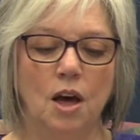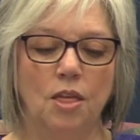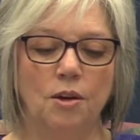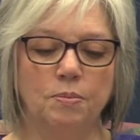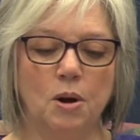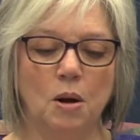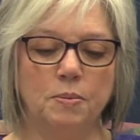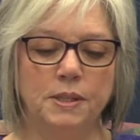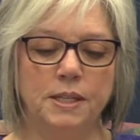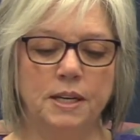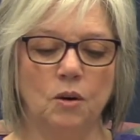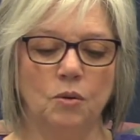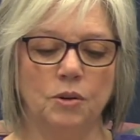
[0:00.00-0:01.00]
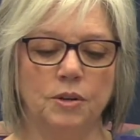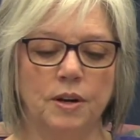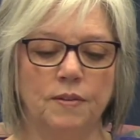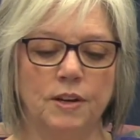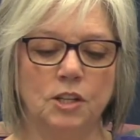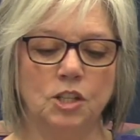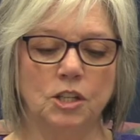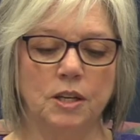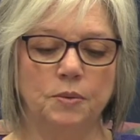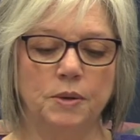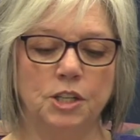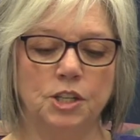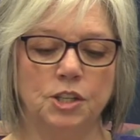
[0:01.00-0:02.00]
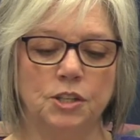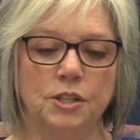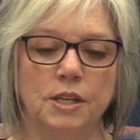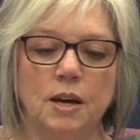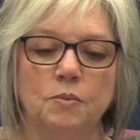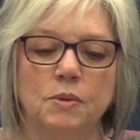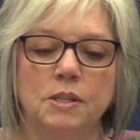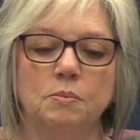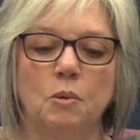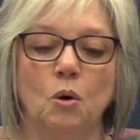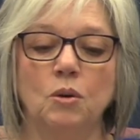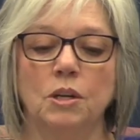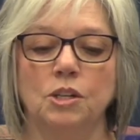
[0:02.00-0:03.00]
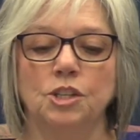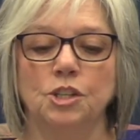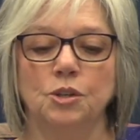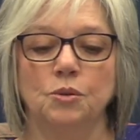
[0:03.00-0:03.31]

The property owner eventually returned and was spoken to